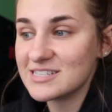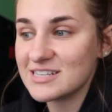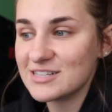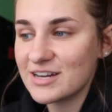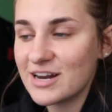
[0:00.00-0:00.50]

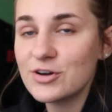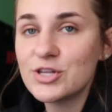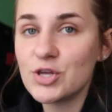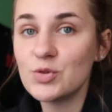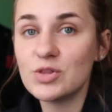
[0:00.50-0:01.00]
like look at how
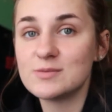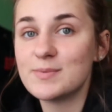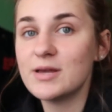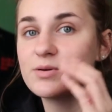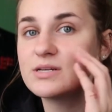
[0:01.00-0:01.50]
cute this
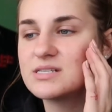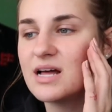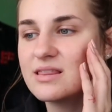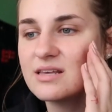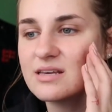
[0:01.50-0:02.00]
penguin is,
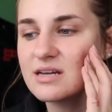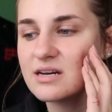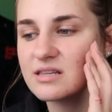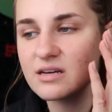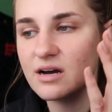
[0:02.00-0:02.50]
not thinking
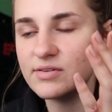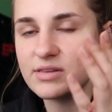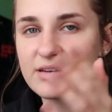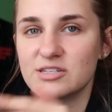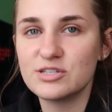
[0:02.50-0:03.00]
anything of it,
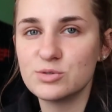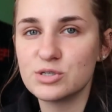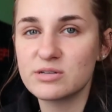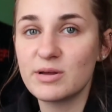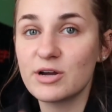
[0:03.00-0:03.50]
thinking she was
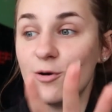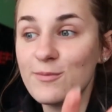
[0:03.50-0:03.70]
just gonna be like, oh